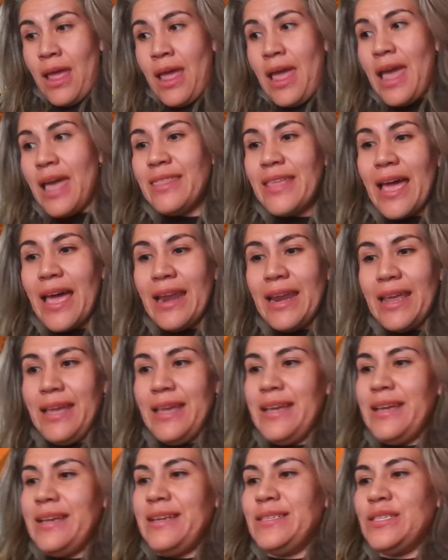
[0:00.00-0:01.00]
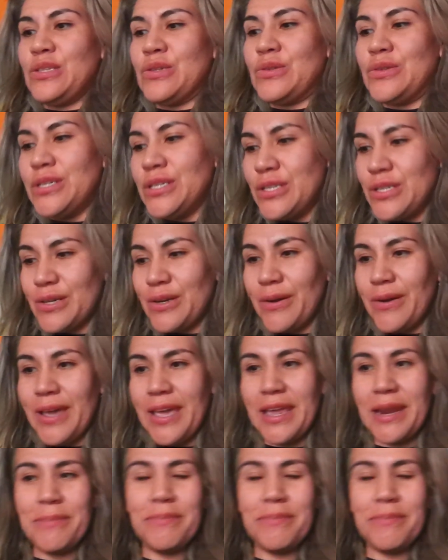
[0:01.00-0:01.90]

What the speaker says: And that is going to go ahead